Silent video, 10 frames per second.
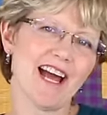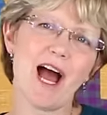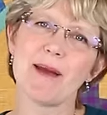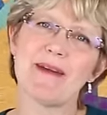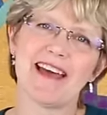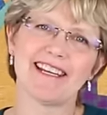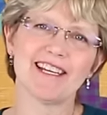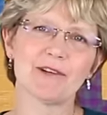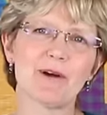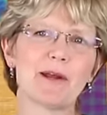I'm Annie
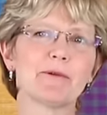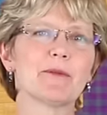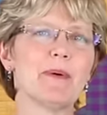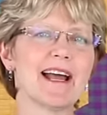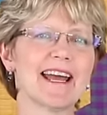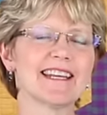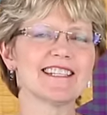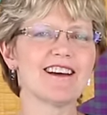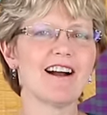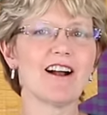Unrein with
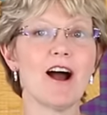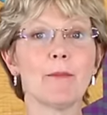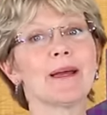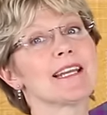ByAnnie.com,